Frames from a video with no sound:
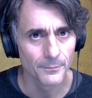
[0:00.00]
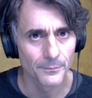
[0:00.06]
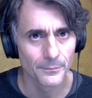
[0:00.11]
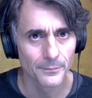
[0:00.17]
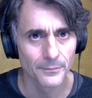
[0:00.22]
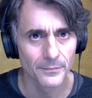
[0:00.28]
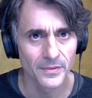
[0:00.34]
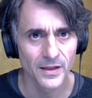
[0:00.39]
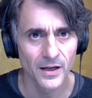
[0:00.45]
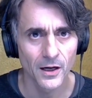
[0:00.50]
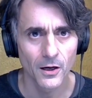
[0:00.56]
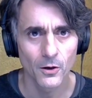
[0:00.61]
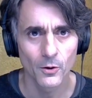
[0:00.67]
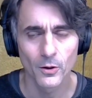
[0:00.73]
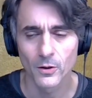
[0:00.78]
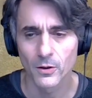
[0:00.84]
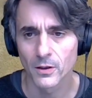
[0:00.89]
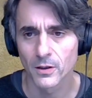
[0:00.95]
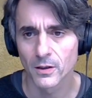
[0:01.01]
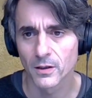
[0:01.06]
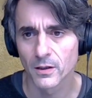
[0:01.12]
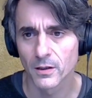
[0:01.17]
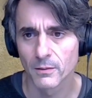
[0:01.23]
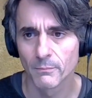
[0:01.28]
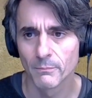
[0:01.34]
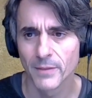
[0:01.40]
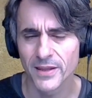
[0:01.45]
now
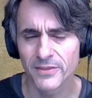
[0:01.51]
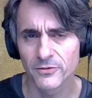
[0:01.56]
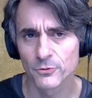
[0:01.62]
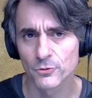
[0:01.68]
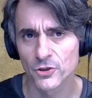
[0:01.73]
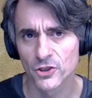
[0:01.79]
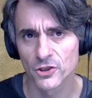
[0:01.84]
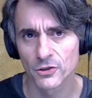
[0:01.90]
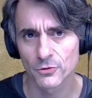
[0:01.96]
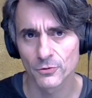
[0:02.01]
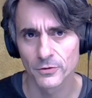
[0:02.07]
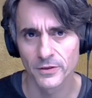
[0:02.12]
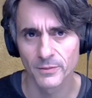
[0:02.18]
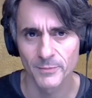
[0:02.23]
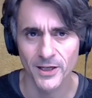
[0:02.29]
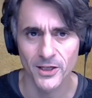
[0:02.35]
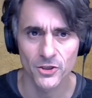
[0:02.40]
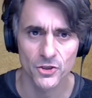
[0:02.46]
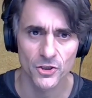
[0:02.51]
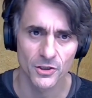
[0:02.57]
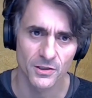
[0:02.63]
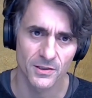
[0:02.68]
Matthew Sheeran mentions